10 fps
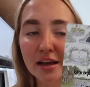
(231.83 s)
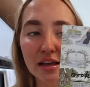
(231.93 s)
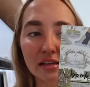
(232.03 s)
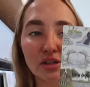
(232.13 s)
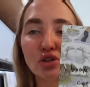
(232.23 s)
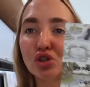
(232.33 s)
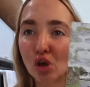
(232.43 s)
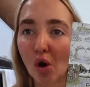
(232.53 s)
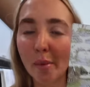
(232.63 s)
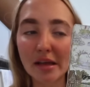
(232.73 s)
is
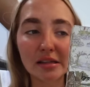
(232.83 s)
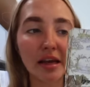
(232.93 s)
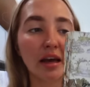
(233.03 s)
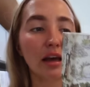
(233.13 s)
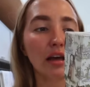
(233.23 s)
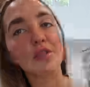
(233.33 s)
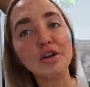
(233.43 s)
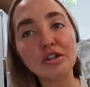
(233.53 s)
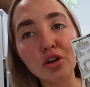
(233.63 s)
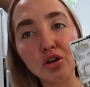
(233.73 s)
so amazing.
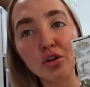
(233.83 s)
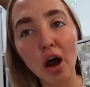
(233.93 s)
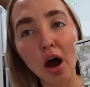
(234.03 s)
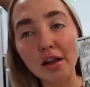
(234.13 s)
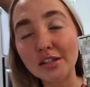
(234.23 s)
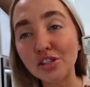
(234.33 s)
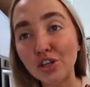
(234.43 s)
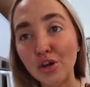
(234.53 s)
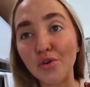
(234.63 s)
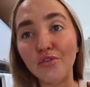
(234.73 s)
There's little nods
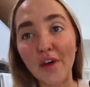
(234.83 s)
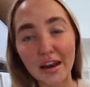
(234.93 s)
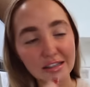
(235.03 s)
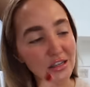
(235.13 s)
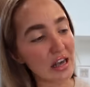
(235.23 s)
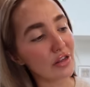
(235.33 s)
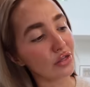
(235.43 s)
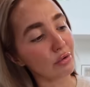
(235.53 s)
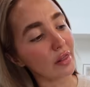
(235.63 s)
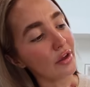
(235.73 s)
to fantasy,
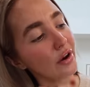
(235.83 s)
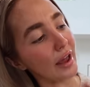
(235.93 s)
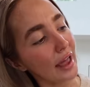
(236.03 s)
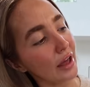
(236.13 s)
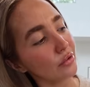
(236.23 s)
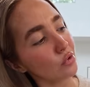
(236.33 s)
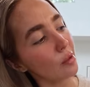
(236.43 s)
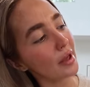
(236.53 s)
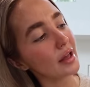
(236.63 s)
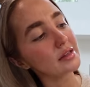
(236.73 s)
thriller, and
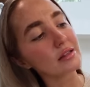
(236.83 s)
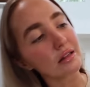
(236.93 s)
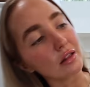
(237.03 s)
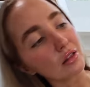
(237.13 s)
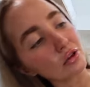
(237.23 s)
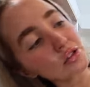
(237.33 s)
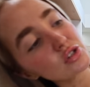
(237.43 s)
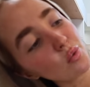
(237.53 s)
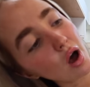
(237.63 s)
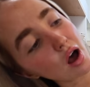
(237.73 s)
romance, like the little
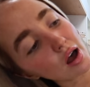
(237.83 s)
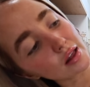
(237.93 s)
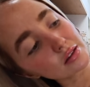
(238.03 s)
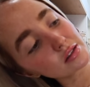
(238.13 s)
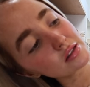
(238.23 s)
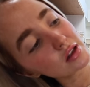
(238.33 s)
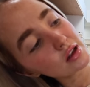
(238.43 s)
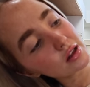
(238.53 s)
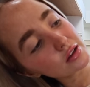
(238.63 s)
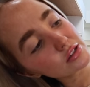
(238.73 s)
swans
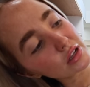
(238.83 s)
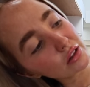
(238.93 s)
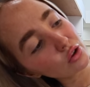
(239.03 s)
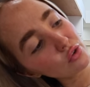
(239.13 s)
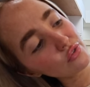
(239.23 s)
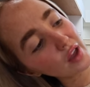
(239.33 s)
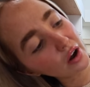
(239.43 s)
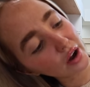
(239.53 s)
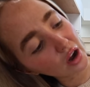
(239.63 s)
like a little fairy